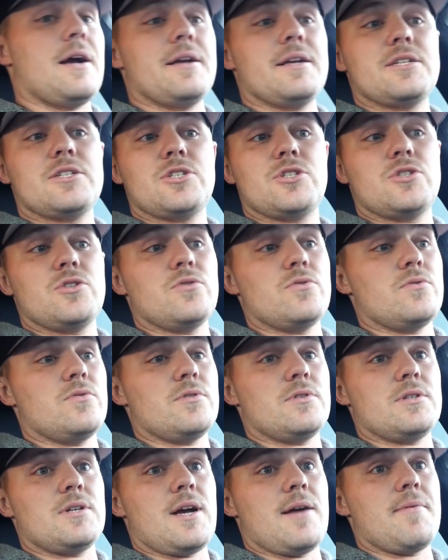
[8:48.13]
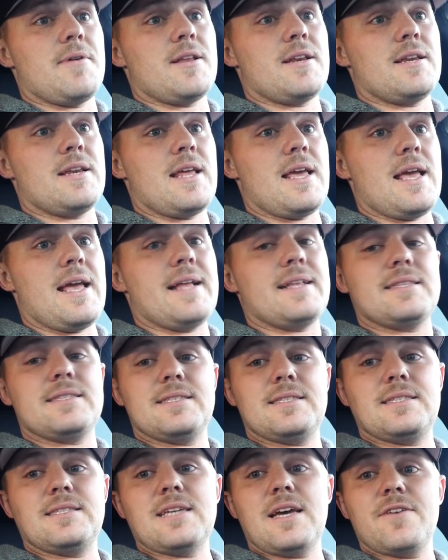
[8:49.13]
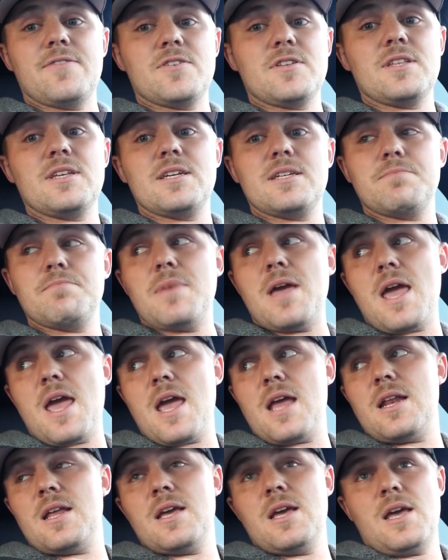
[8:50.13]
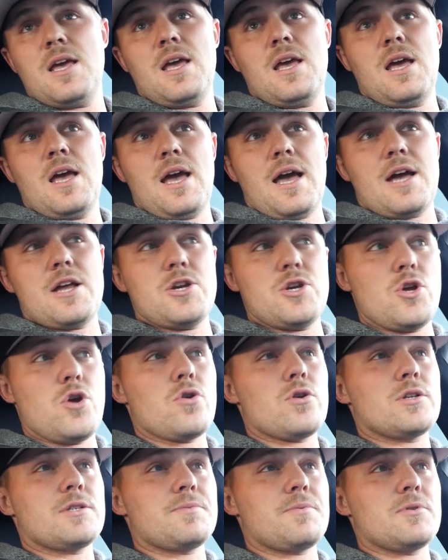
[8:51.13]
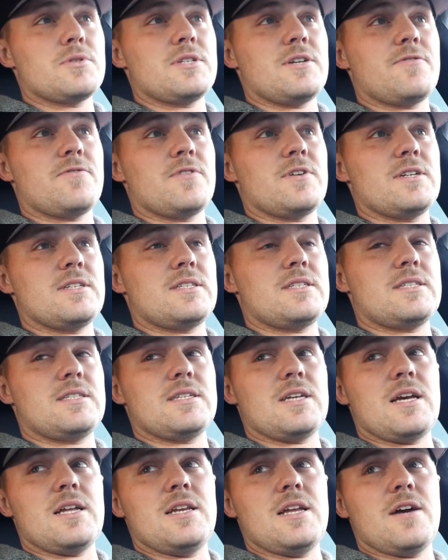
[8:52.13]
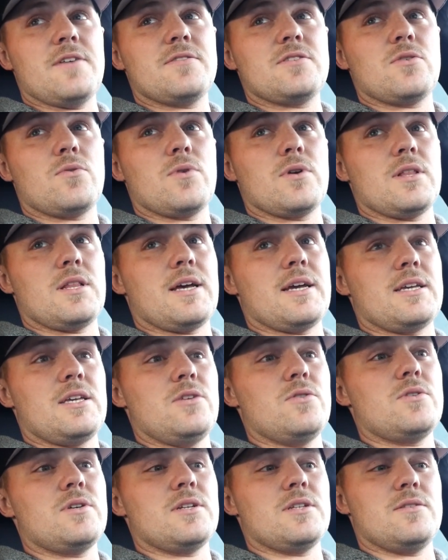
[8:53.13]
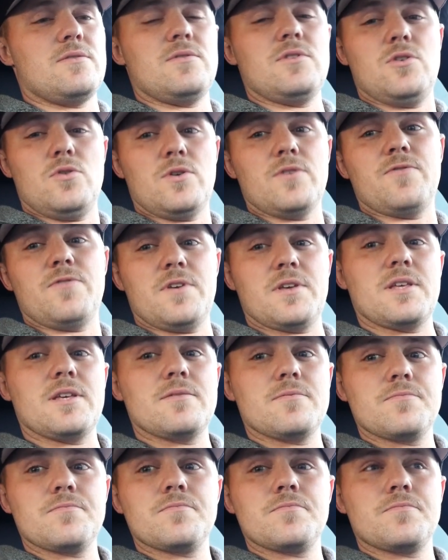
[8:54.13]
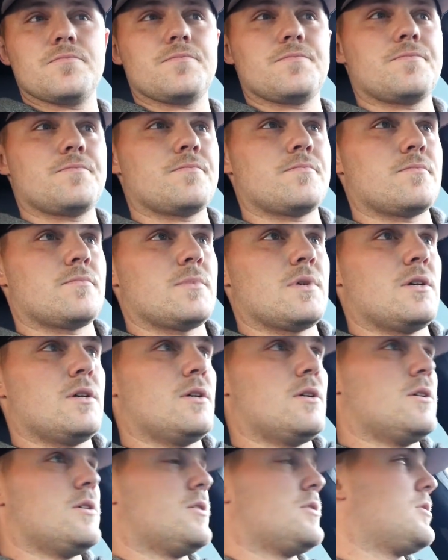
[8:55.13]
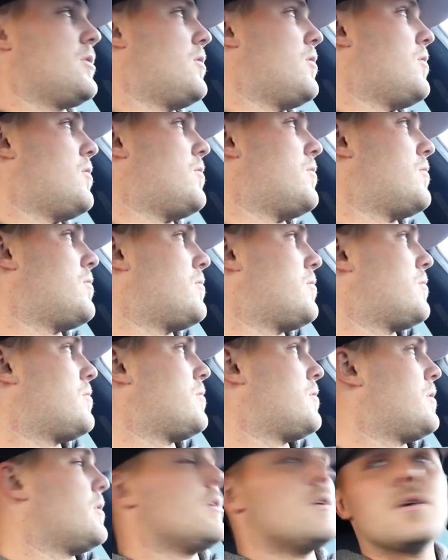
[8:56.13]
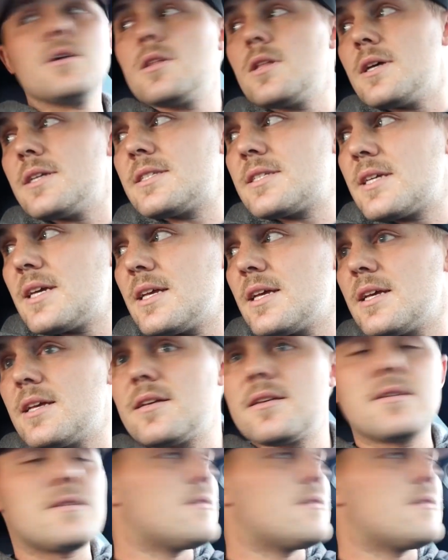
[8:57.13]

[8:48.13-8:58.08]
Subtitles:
Shoot, I mean, it definitely made a noticeable difference enough to where like you could feel it. So let's get it.